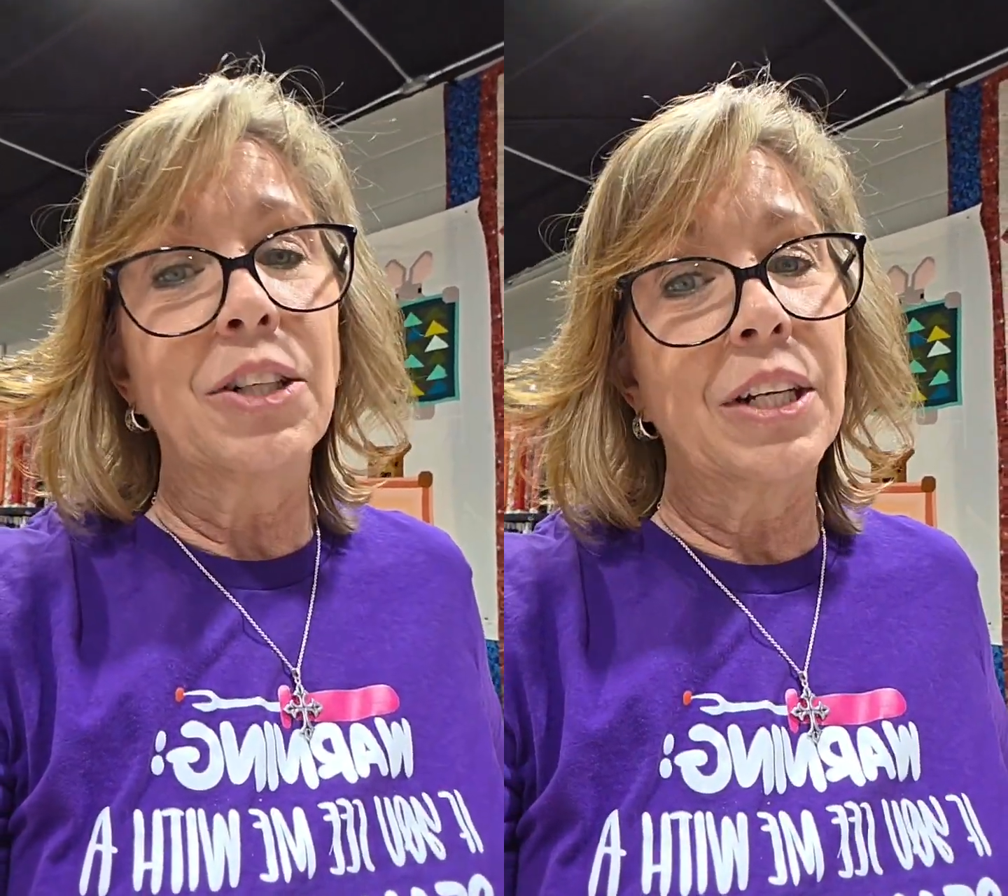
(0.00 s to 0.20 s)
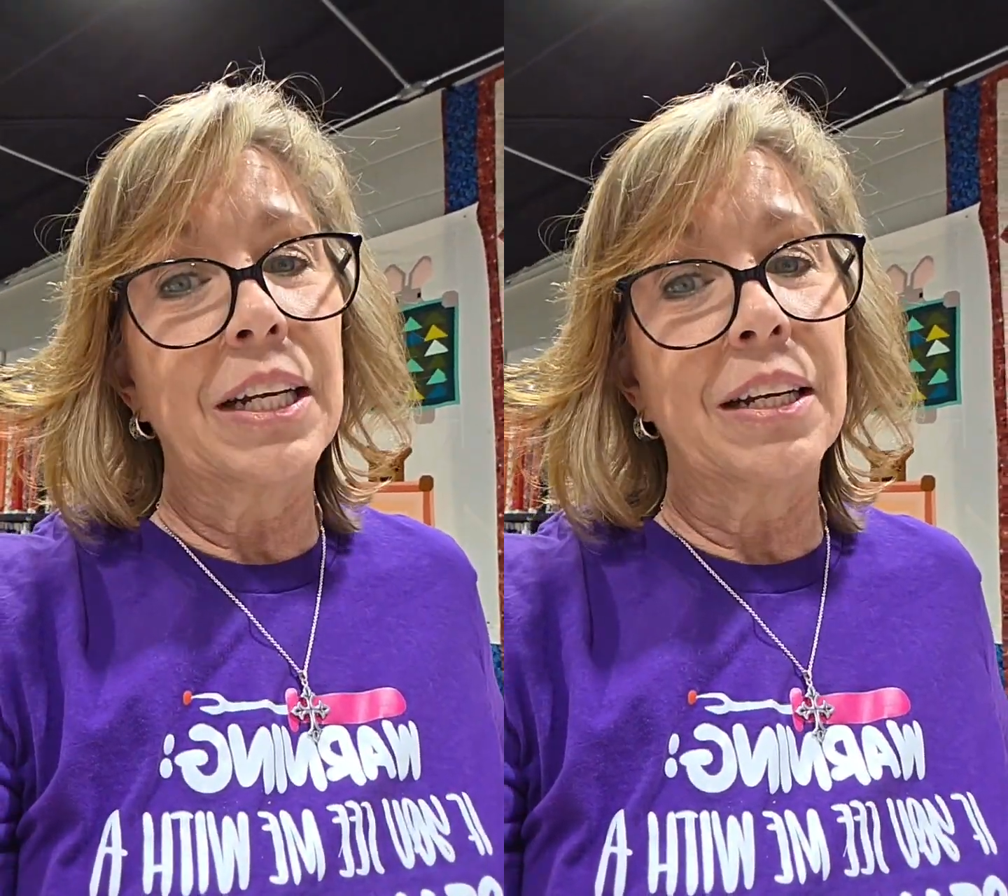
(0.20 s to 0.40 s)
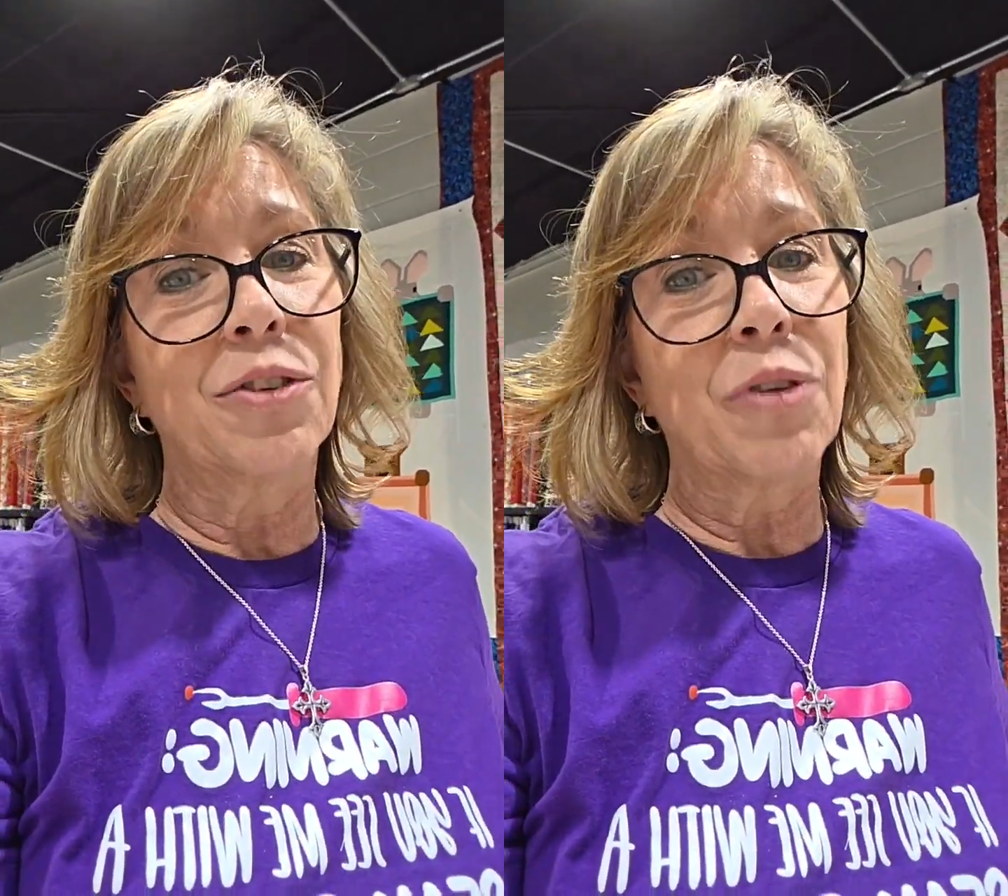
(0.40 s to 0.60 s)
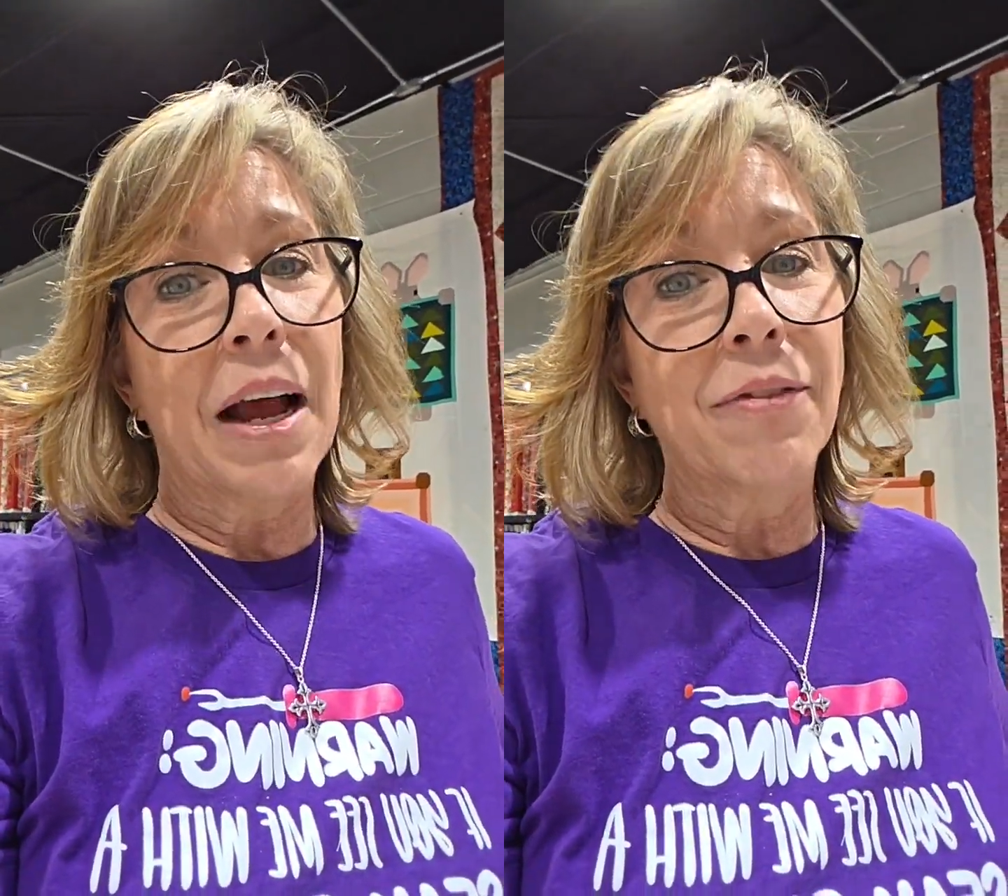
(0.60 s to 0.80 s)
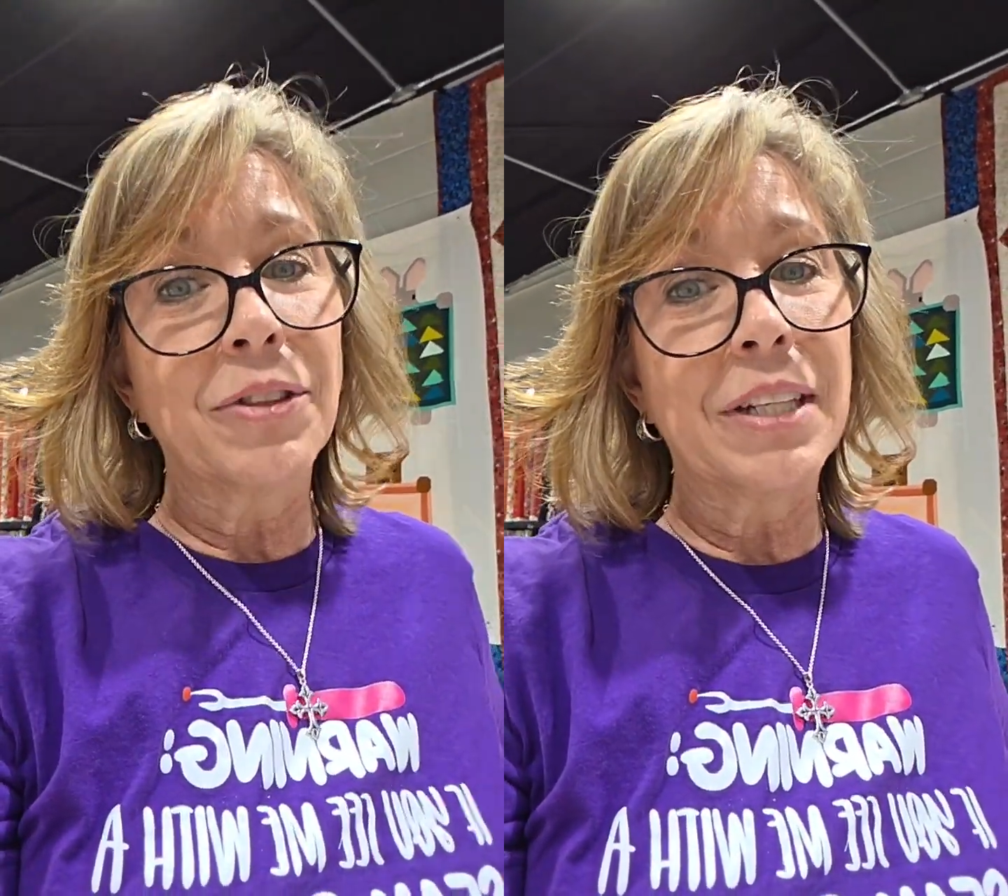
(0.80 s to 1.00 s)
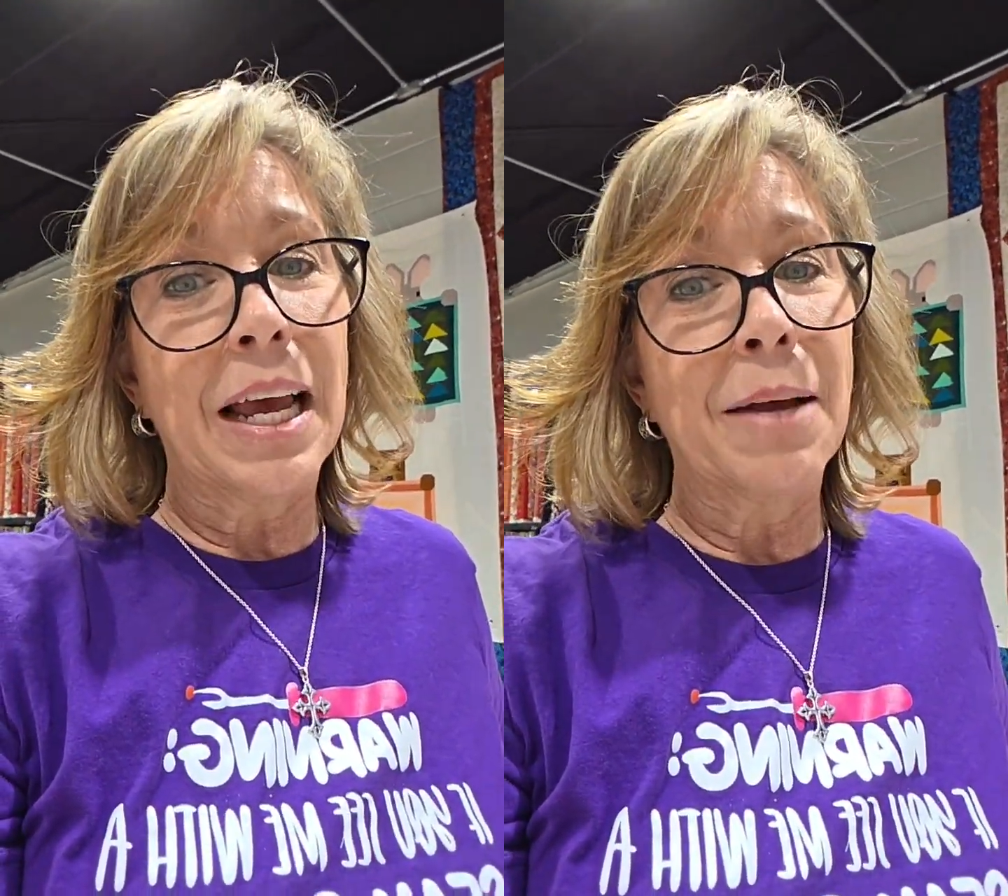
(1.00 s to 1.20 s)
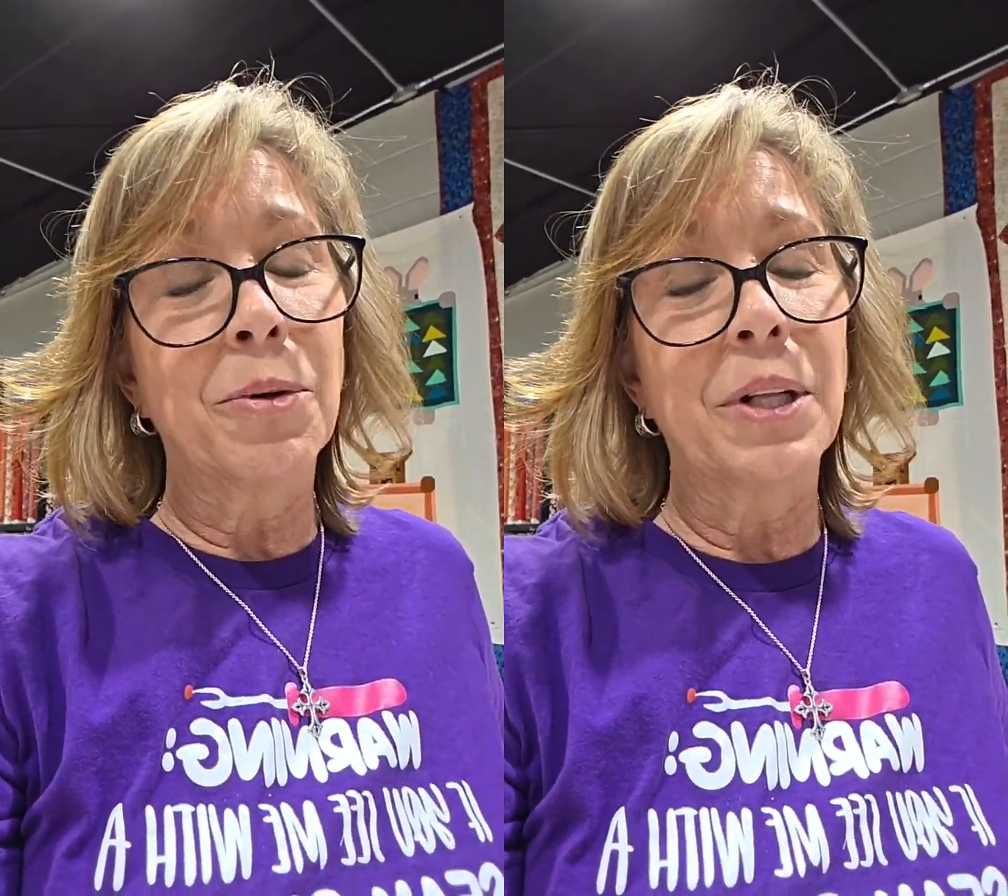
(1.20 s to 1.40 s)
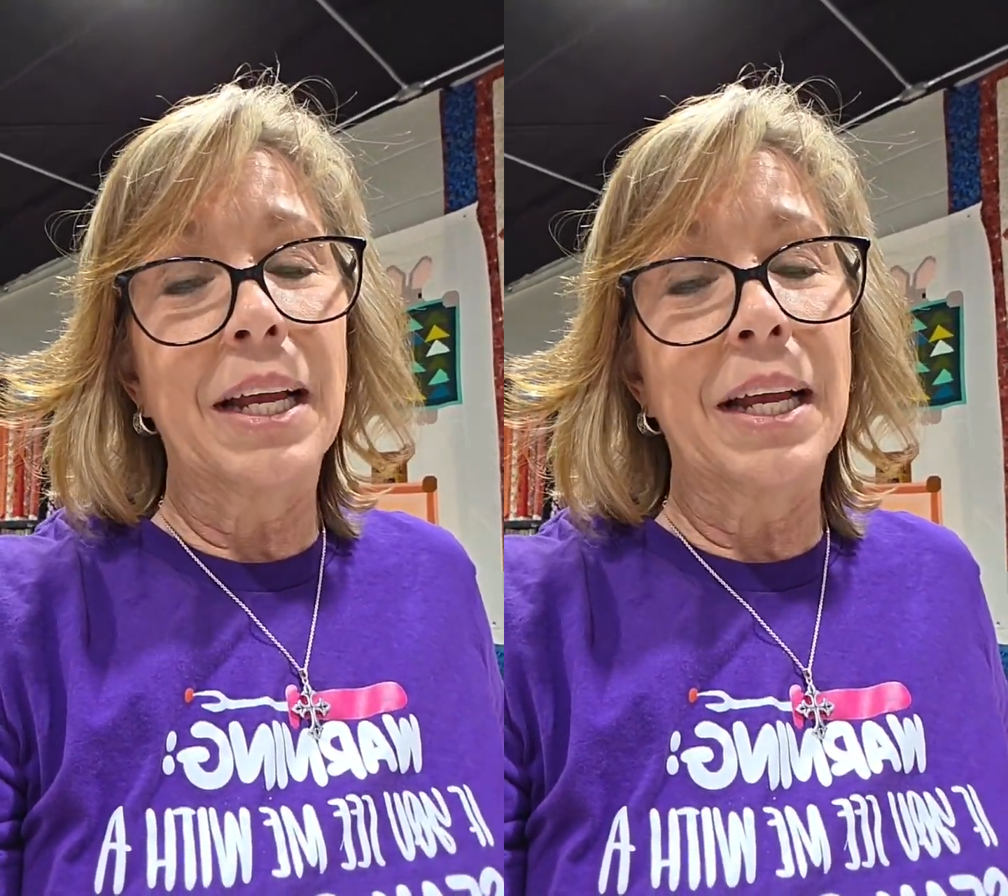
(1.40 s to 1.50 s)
you need a travel table